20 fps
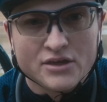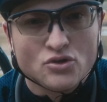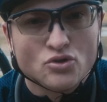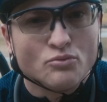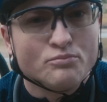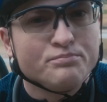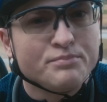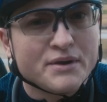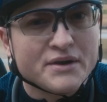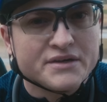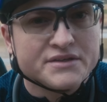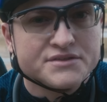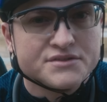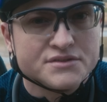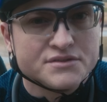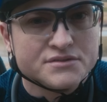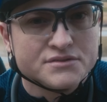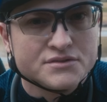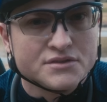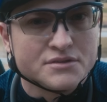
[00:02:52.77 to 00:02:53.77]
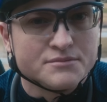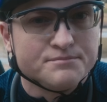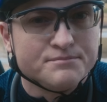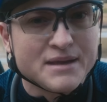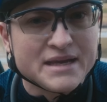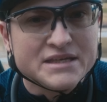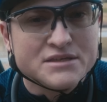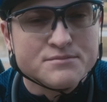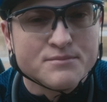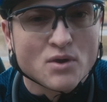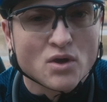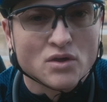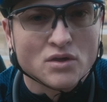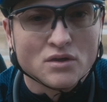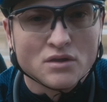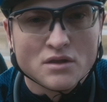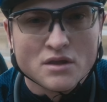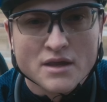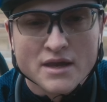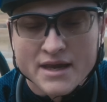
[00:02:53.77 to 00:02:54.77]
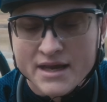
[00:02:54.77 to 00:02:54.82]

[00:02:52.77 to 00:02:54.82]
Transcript: in comparison to the base model,